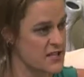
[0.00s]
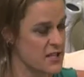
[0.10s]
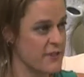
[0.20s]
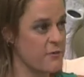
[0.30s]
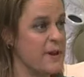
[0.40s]

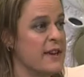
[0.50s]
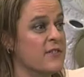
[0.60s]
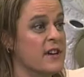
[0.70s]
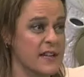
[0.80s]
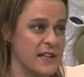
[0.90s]
So if we
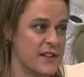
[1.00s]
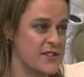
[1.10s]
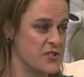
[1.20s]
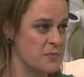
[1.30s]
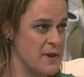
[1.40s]
give
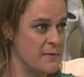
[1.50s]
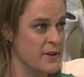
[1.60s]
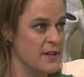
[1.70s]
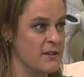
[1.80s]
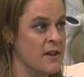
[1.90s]
guidelines to people
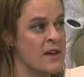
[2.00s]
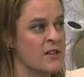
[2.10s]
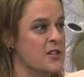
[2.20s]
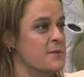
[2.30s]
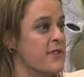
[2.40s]
in
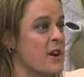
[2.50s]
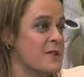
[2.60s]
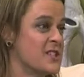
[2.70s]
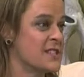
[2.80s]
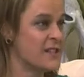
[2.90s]
terms of how
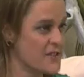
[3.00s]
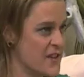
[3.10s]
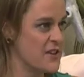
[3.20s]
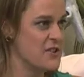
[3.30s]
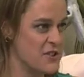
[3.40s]
much salt
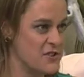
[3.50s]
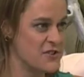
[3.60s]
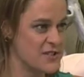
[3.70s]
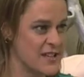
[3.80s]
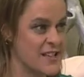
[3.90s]
they can use,
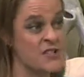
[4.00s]
mm -hmm.